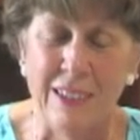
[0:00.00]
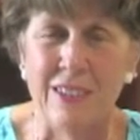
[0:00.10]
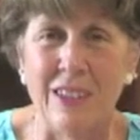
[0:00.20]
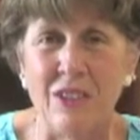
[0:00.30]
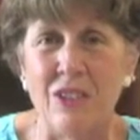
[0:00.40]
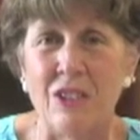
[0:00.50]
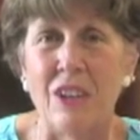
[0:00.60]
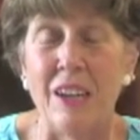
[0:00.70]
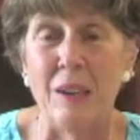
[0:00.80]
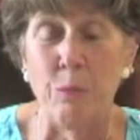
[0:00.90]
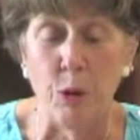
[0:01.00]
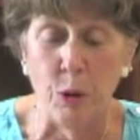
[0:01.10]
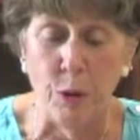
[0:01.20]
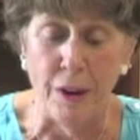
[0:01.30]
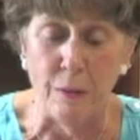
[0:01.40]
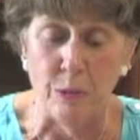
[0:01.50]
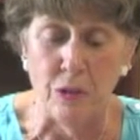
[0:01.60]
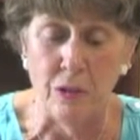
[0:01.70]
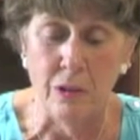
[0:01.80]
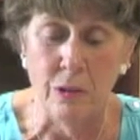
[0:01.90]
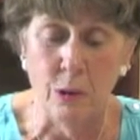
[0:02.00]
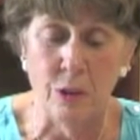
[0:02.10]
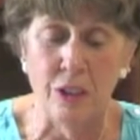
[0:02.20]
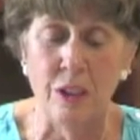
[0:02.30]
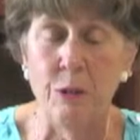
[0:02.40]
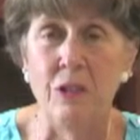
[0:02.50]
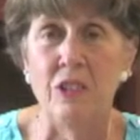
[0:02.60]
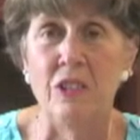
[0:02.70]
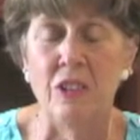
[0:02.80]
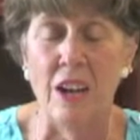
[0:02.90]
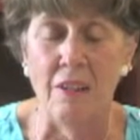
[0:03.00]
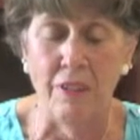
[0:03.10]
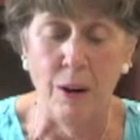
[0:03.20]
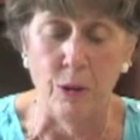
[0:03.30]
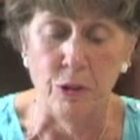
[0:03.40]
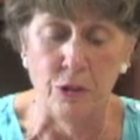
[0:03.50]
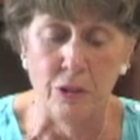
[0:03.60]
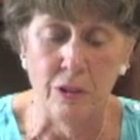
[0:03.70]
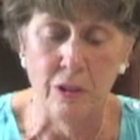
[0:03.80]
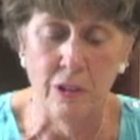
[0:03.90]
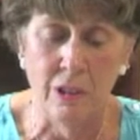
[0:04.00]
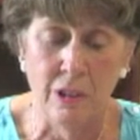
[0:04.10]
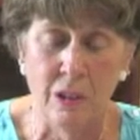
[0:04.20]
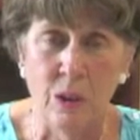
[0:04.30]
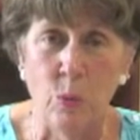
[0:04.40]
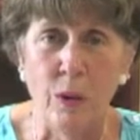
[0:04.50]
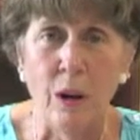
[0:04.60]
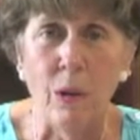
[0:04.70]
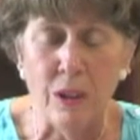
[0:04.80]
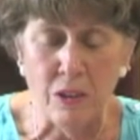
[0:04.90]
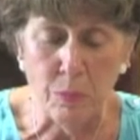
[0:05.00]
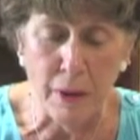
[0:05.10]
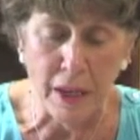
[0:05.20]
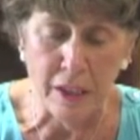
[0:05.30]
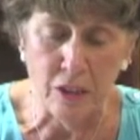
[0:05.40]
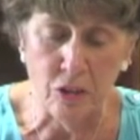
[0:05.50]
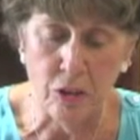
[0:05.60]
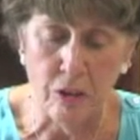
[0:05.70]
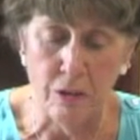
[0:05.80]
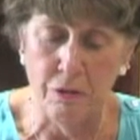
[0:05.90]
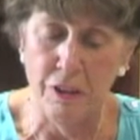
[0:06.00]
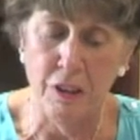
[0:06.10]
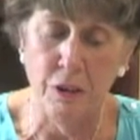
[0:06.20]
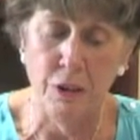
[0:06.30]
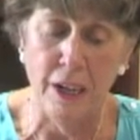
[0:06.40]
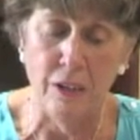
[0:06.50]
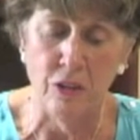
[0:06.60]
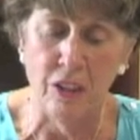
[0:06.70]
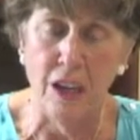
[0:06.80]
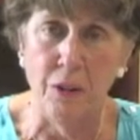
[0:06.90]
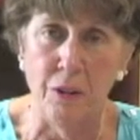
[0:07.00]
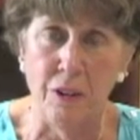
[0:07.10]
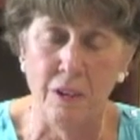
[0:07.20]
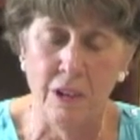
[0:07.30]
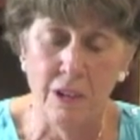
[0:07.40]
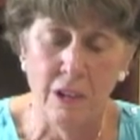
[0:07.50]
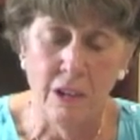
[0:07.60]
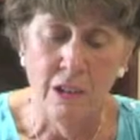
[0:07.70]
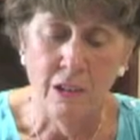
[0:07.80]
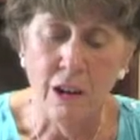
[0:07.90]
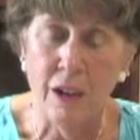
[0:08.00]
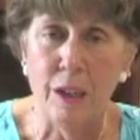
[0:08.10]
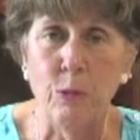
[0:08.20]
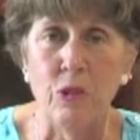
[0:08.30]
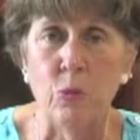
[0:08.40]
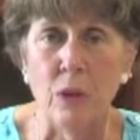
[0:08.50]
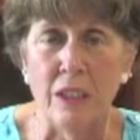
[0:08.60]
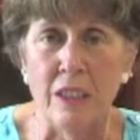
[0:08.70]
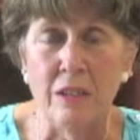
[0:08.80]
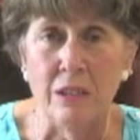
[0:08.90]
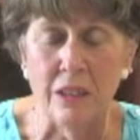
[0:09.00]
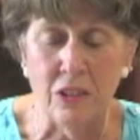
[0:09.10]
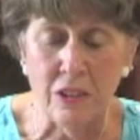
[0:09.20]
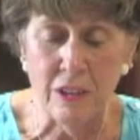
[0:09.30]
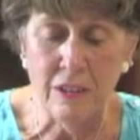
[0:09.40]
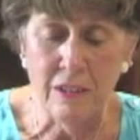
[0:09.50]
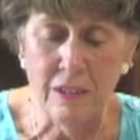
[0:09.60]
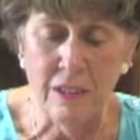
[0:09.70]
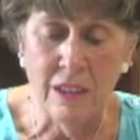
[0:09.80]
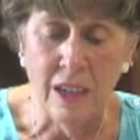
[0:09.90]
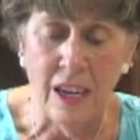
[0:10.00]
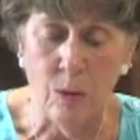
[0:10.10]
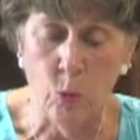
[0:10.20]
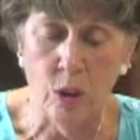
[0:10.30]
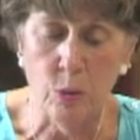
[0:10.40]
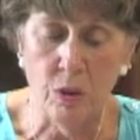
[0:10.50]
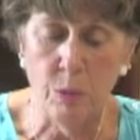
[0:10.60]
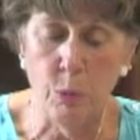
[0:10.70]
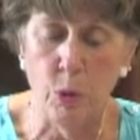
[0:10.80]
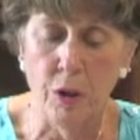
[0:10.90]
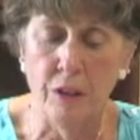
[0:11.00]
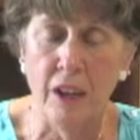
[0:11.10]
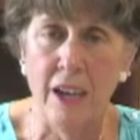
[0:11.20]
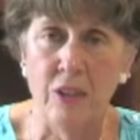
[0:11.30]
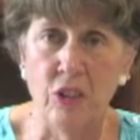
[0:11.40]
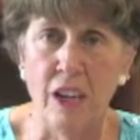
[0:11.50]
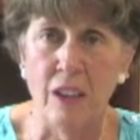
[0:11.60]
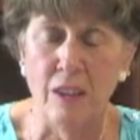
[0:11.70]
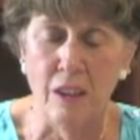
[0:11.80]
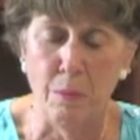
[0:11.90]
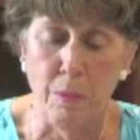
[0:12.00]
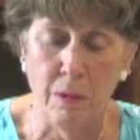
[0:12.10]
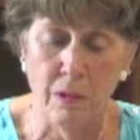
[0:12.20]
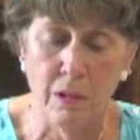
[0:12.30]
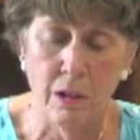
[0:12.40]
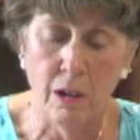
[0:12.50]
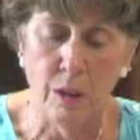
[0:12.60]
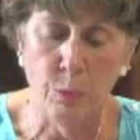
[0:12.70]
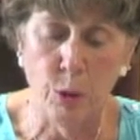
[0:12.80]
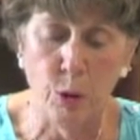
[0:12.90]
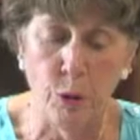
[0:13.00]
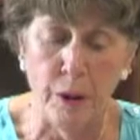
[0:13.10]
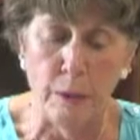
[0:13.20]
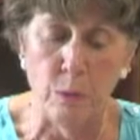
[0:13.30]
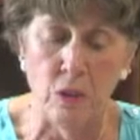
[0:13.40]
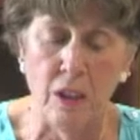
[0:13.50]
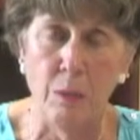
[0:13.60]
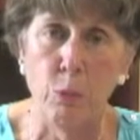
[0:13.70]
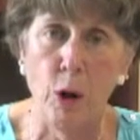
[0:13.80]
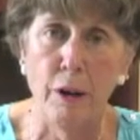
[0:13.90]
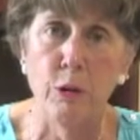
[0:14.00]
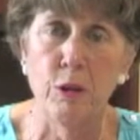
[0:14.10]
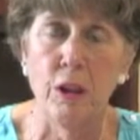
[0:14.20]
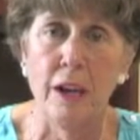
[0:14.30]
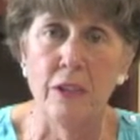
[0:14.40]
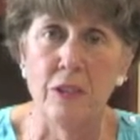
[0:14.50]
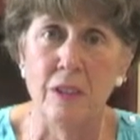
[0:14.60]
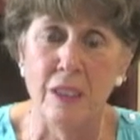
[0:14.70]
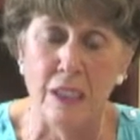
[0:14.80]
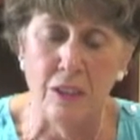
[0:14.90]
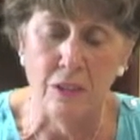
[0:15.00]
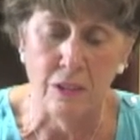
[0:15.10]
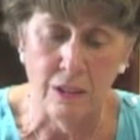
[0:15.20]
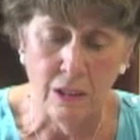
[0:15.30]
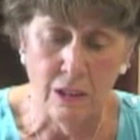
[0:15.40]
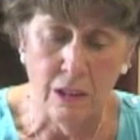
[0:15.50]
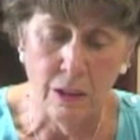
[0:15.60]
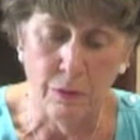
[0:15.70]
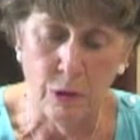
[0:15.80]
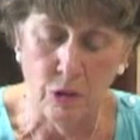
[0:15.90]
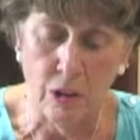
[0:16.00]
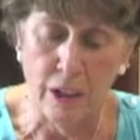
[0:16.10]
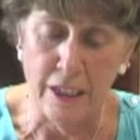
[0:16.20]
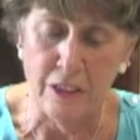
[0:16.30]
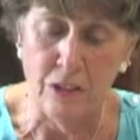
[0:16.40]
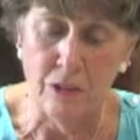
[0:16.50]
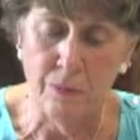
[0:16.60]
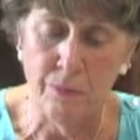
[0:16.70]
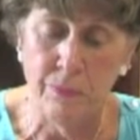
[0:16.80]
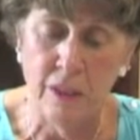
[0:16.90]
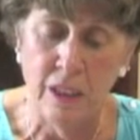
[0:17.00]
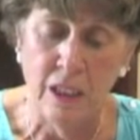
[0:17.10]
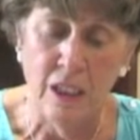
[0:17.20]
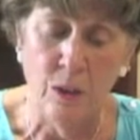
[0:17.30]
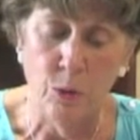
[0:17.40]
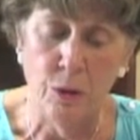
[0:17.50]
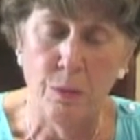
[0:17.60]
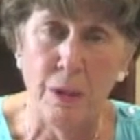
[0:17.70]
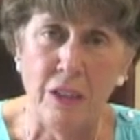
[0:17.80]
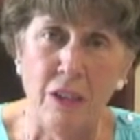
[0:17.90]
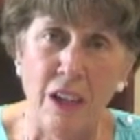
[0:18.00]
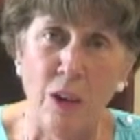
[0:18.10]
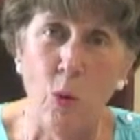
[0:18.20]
such as cutting programs or decreasing staff hours. We always managed to figure it out together. Connie was willing to listen and worked with the board to educate them on the programs and prioritize the needs of those clients in order to maintain